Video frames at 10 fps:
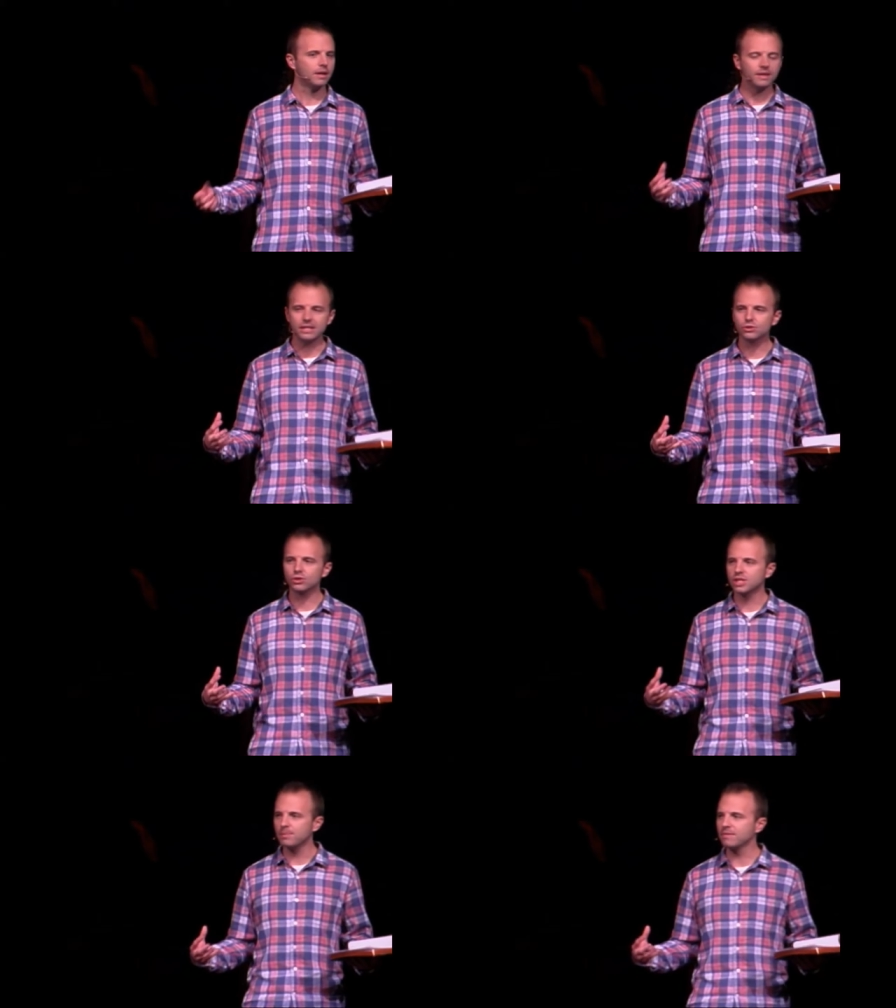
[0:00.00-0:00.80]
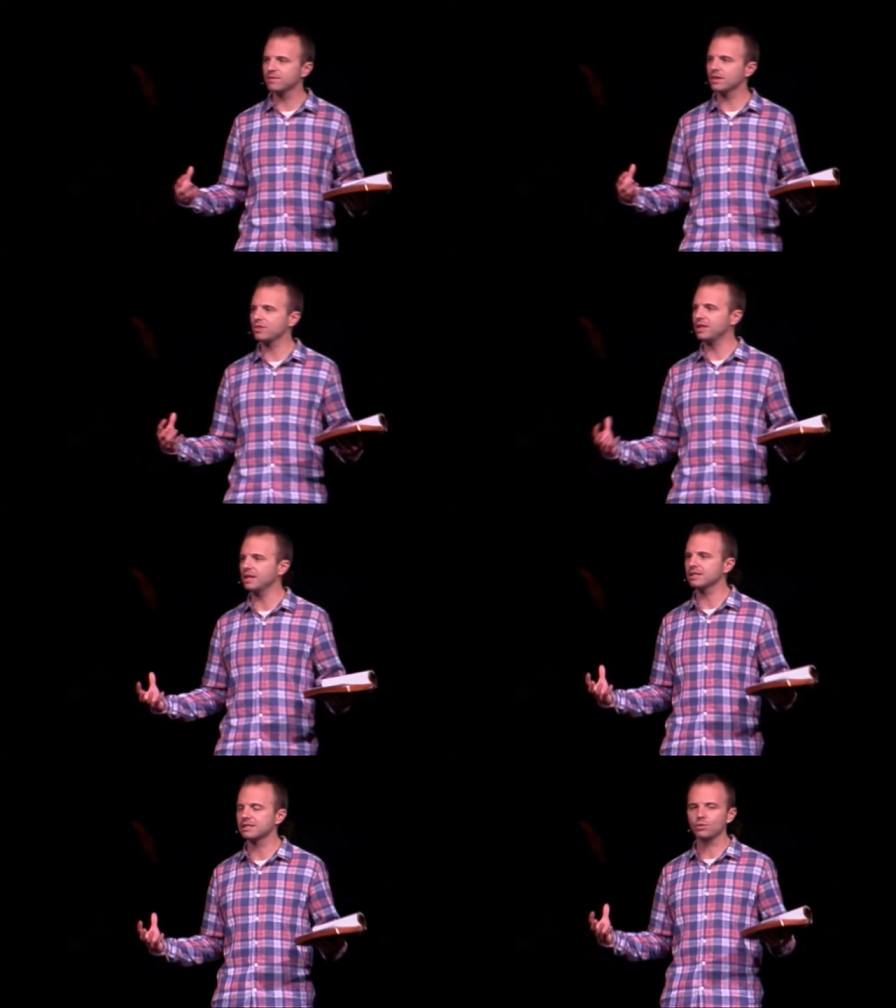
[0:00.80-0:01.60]
These are some of the
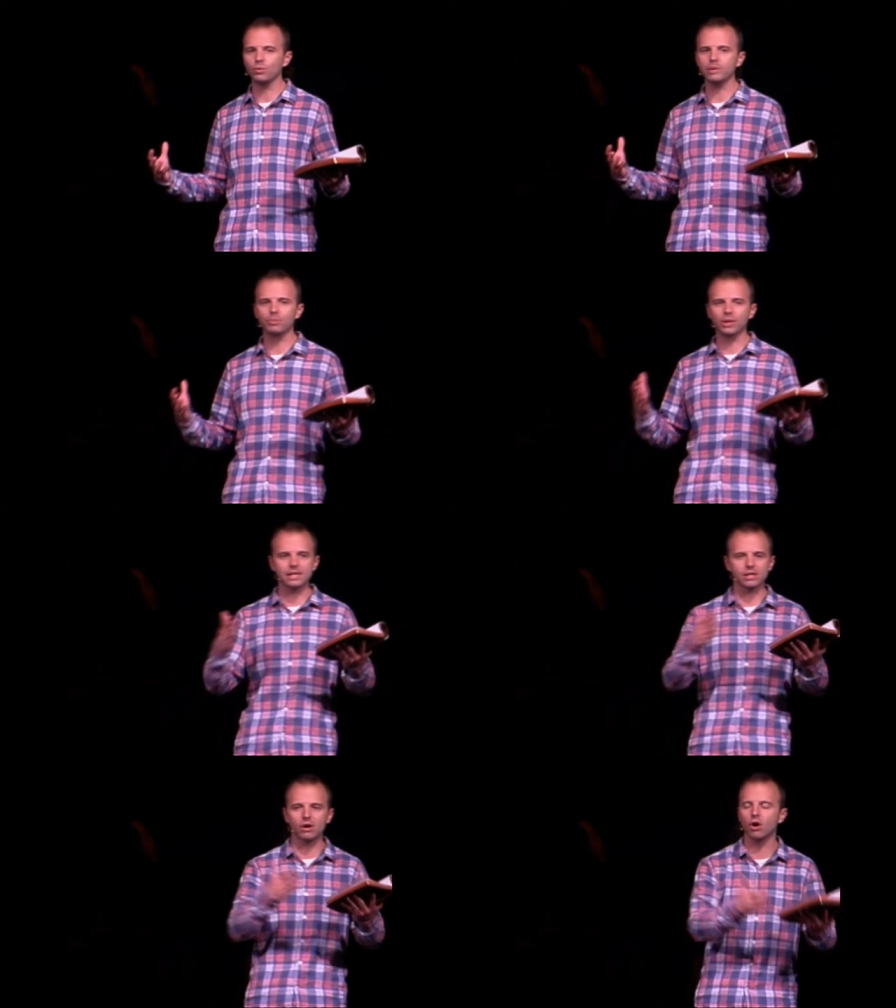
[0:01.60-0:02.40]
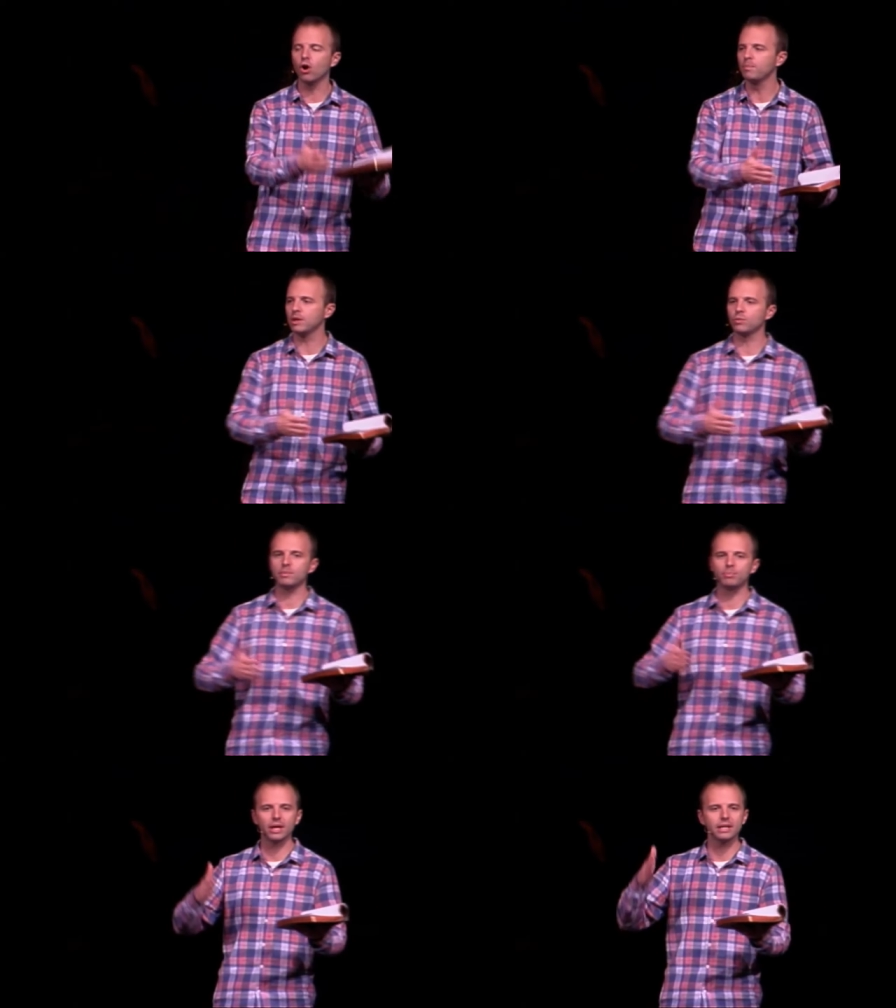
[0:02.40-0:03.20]
things that we place our hope in,
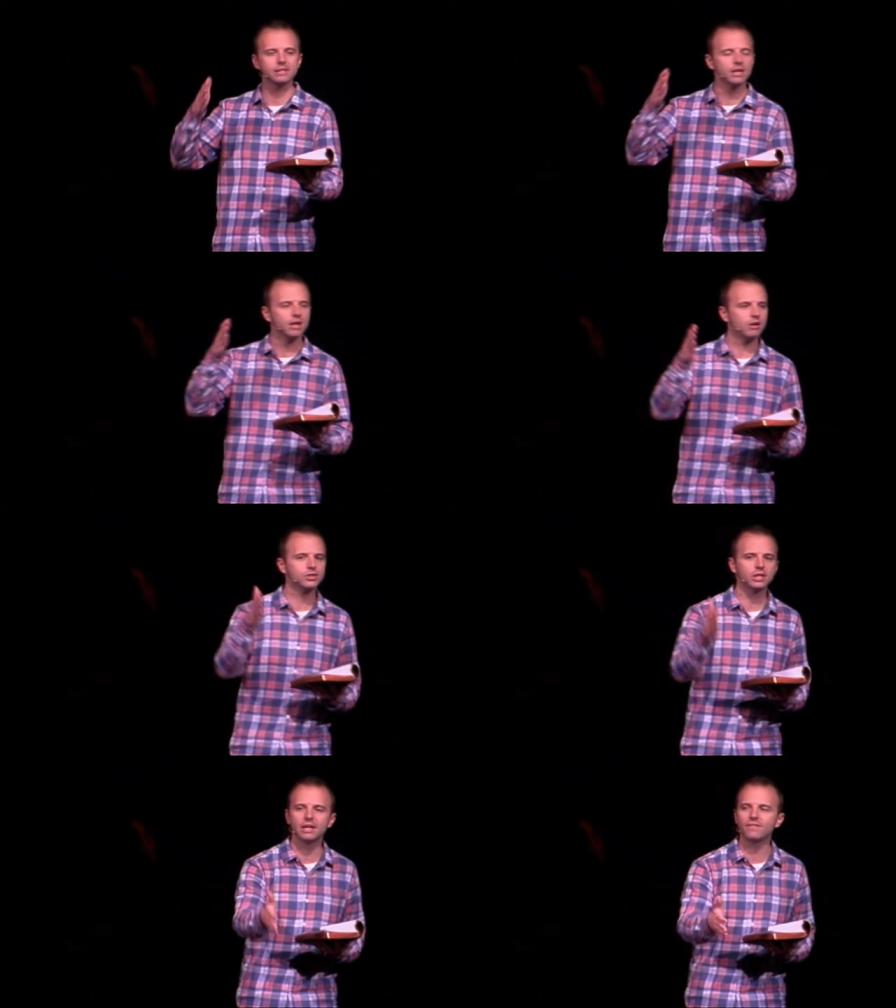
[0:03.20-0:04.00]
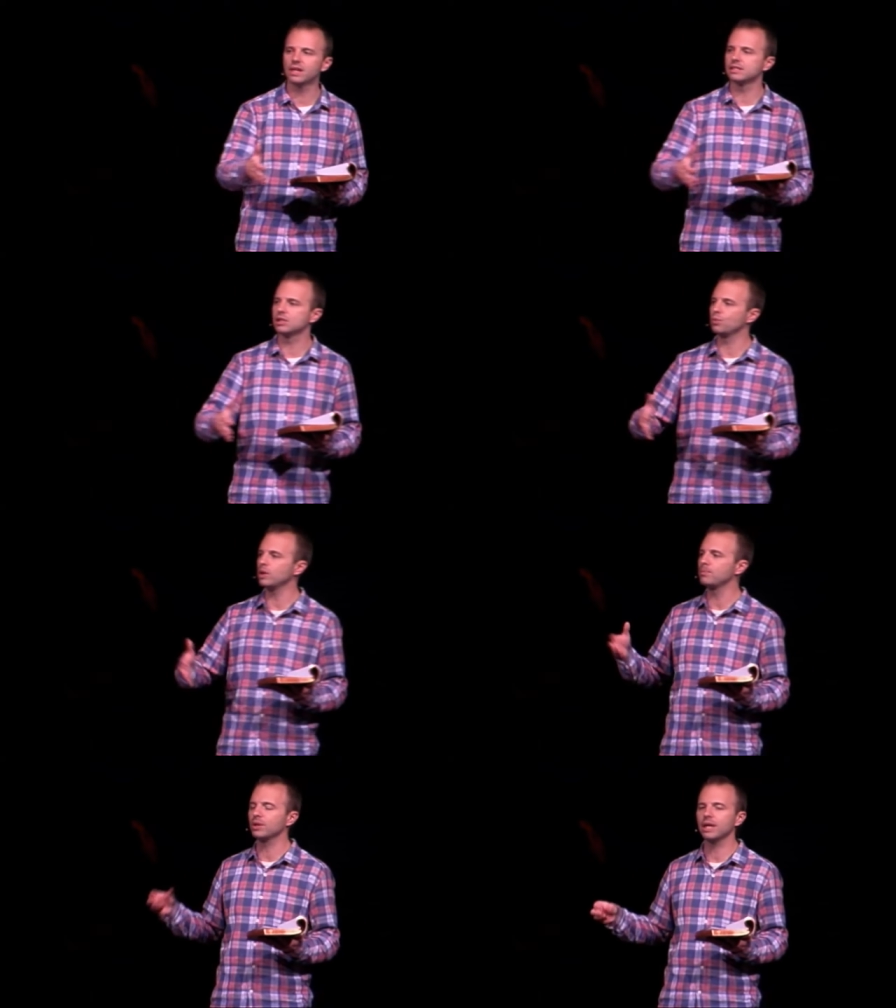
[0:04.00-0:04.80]
we place our significance, and
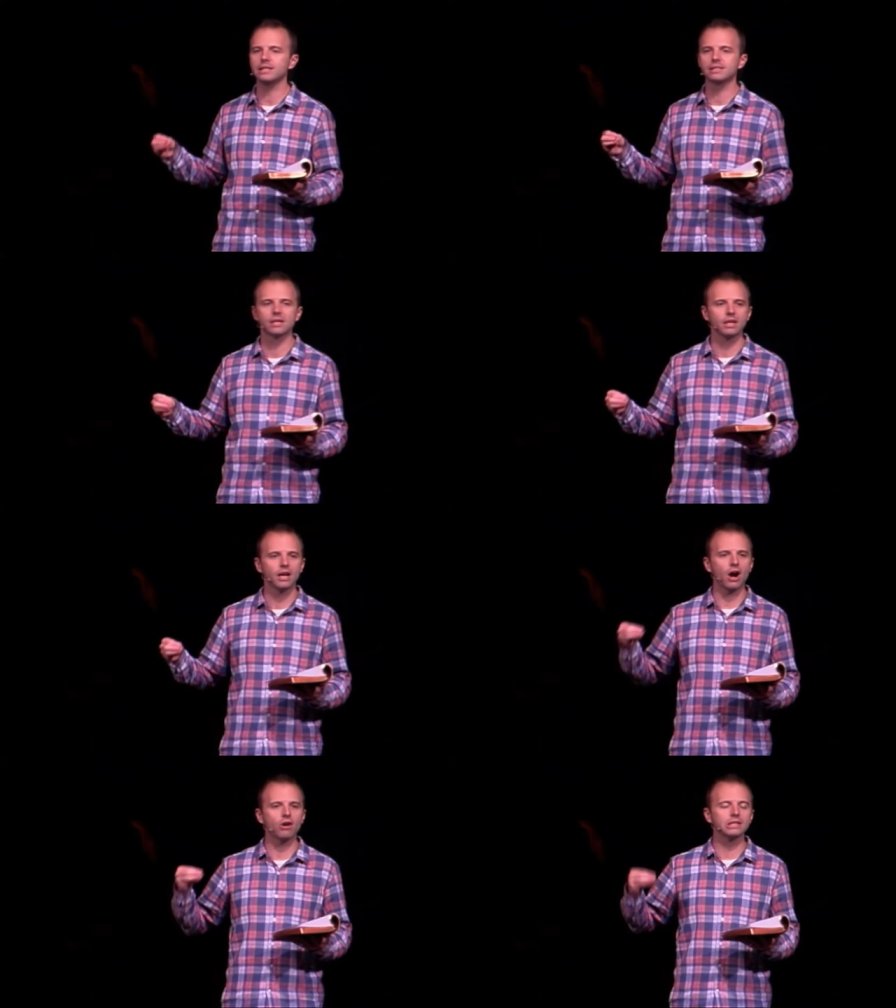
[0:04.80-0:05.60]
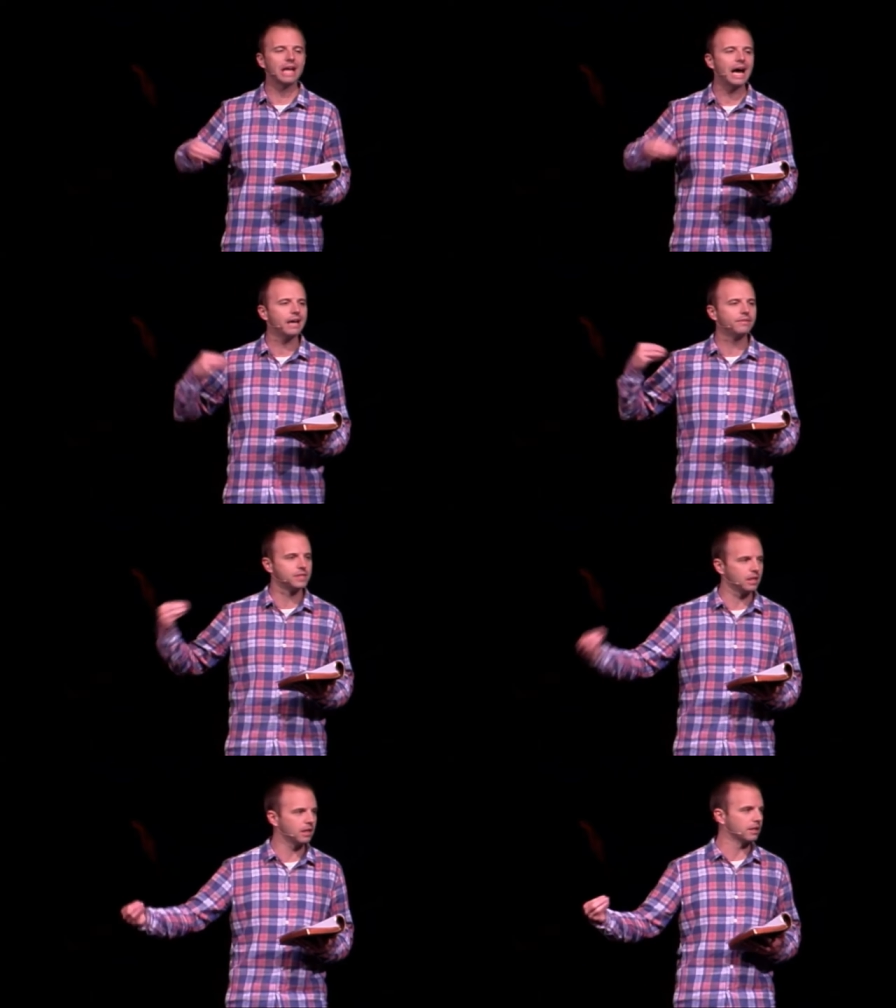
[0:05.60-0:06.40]
we place our
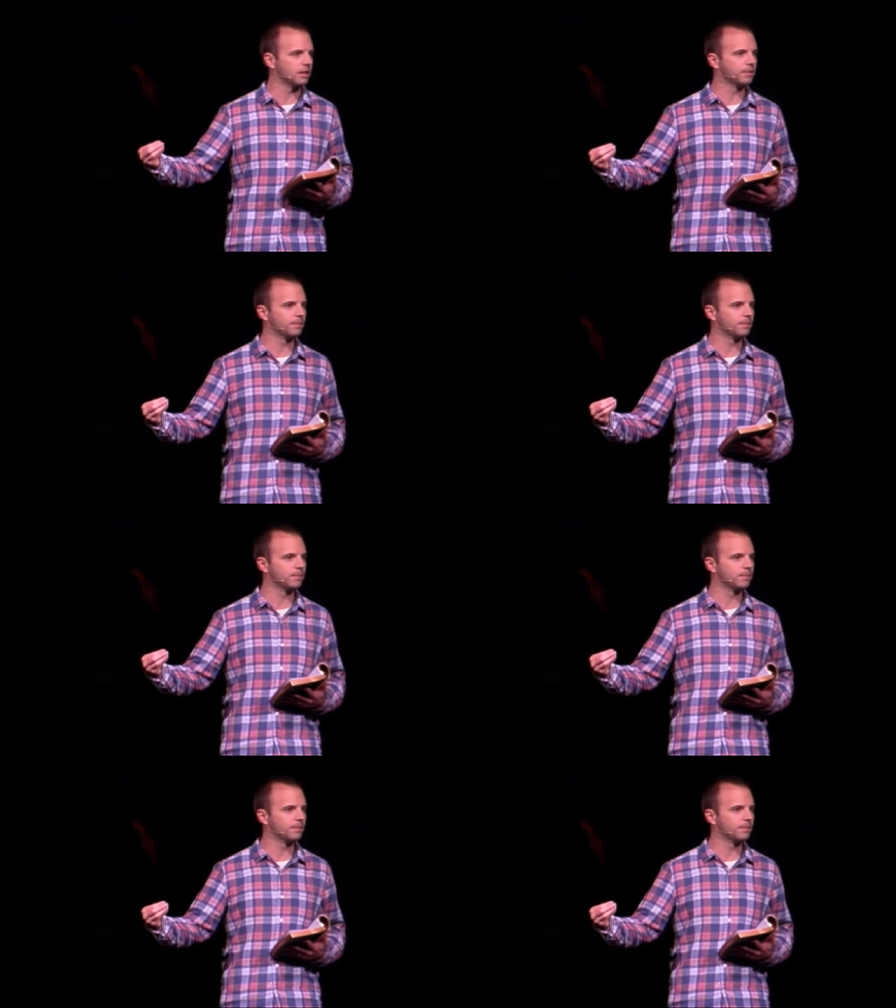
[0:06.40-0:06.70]
lives in.